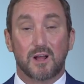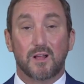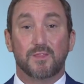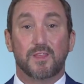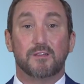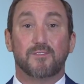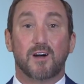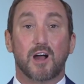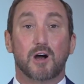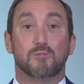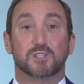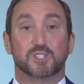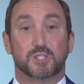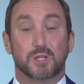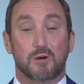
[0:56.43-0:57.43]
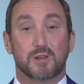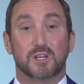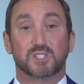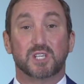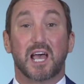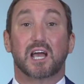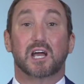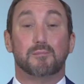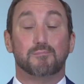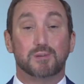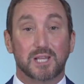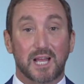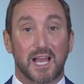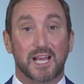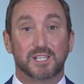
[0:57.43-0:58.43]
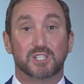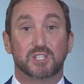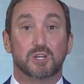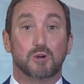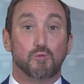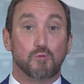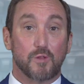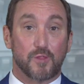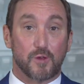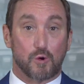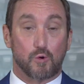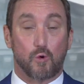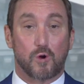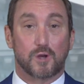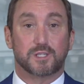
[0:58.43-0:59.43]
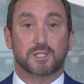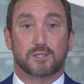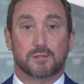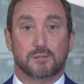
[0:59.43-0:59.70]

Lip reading: they file what's known as a complaint with the court.